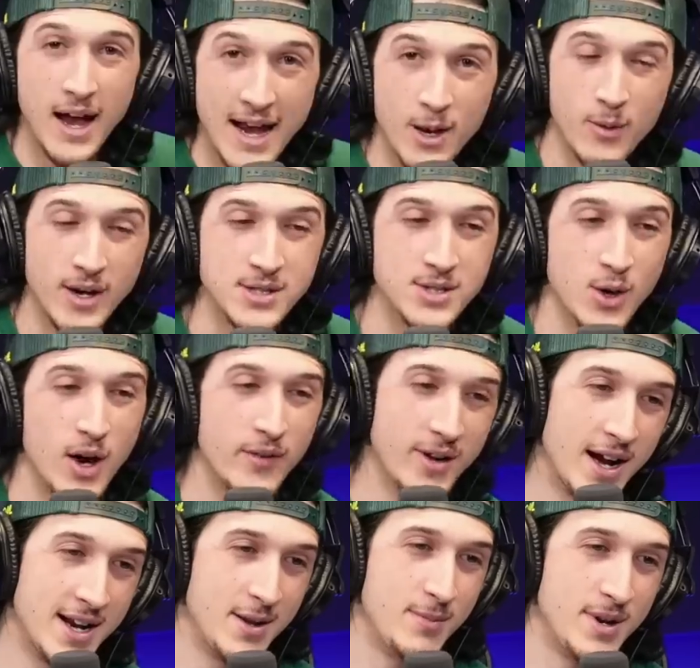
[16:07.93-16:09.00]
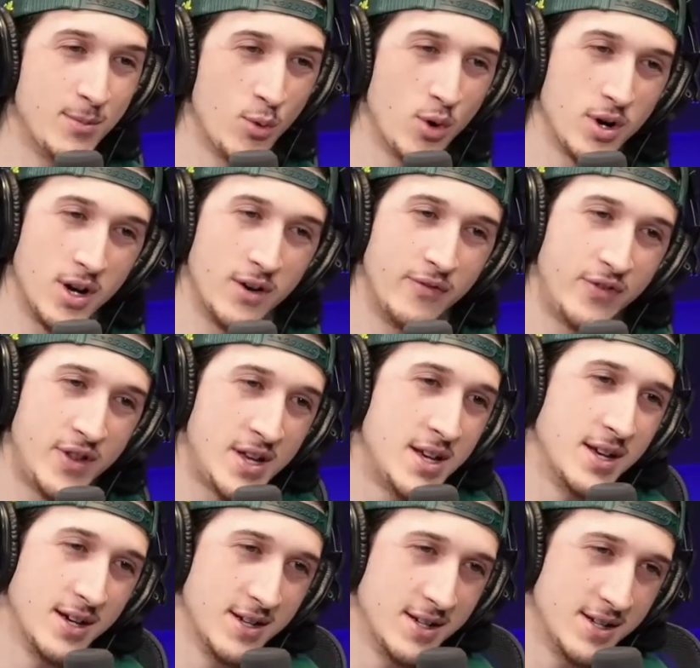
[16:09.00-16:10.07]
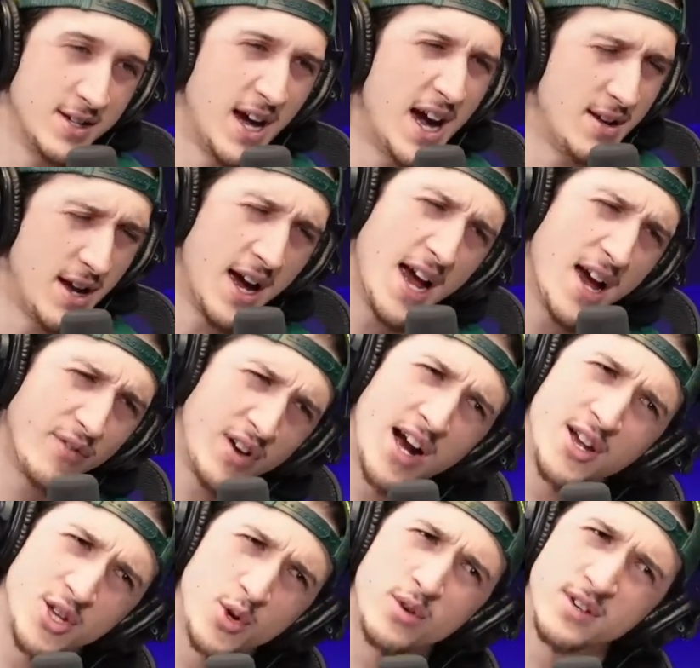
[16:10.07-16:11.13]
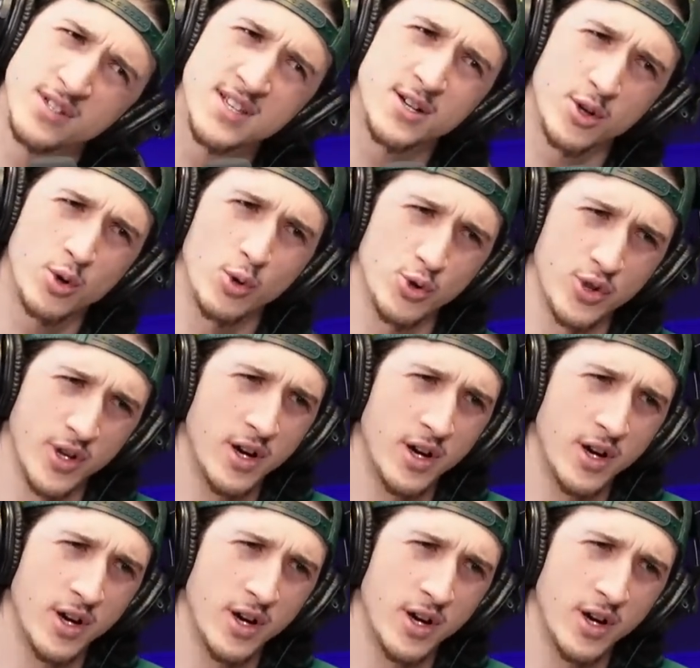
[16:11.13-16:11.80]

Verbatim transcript: anyway, so I've gotten him into more of the I, I have gotten you into sneaker culture for